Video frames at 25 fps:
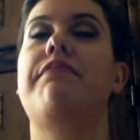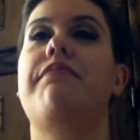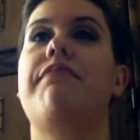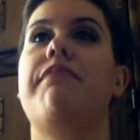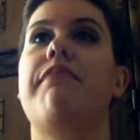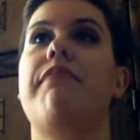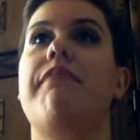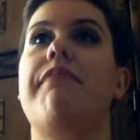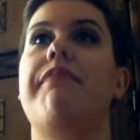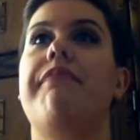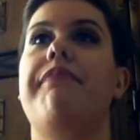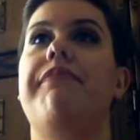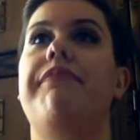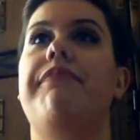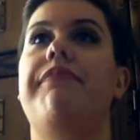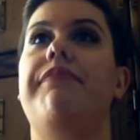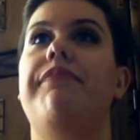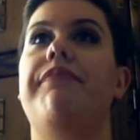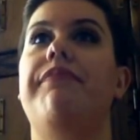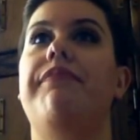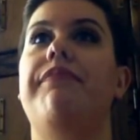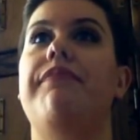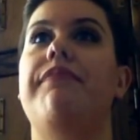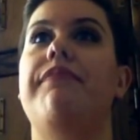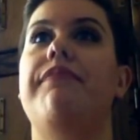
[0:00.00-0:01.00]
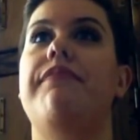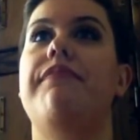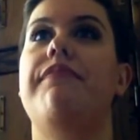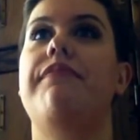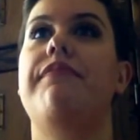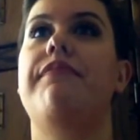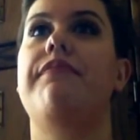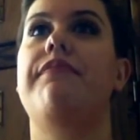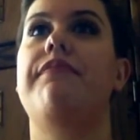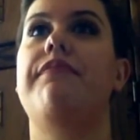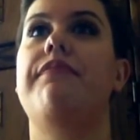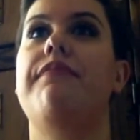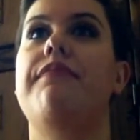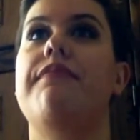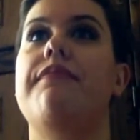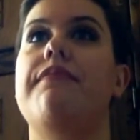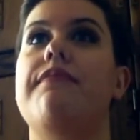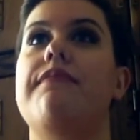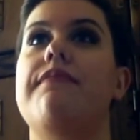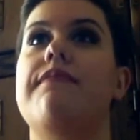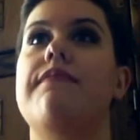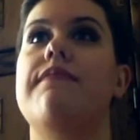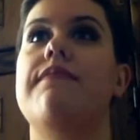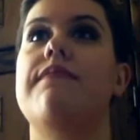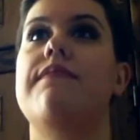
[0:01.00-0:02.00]

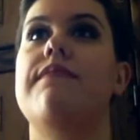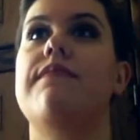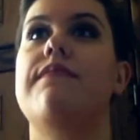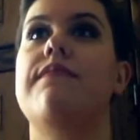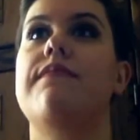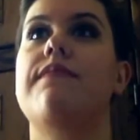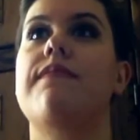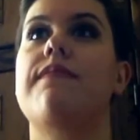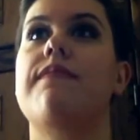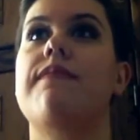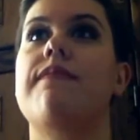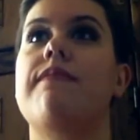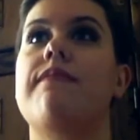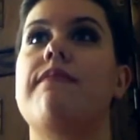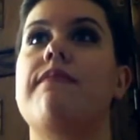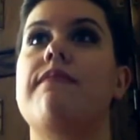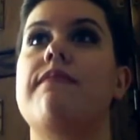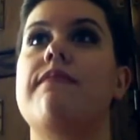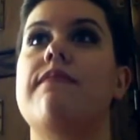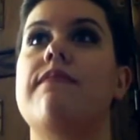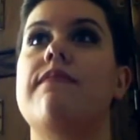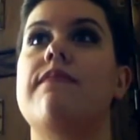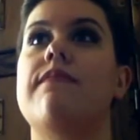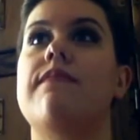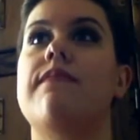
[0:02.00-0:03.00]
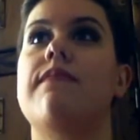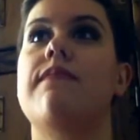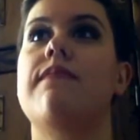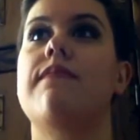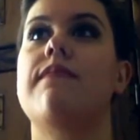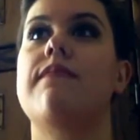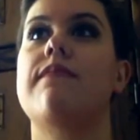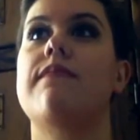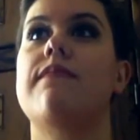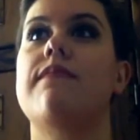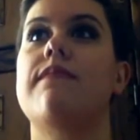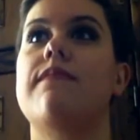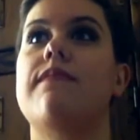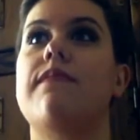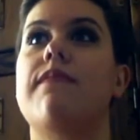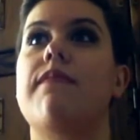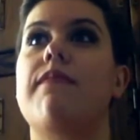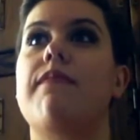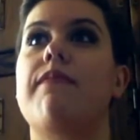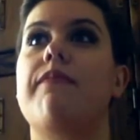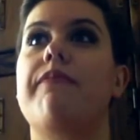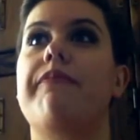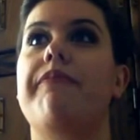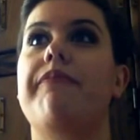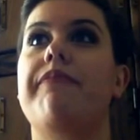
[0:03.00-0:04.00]

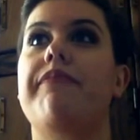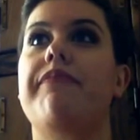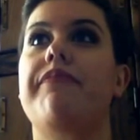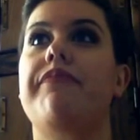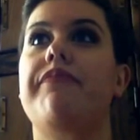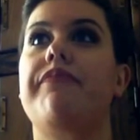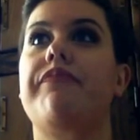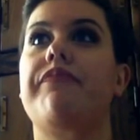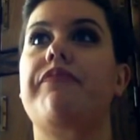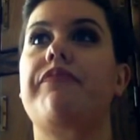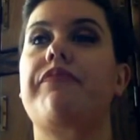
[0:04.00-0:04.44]
(no one is talking)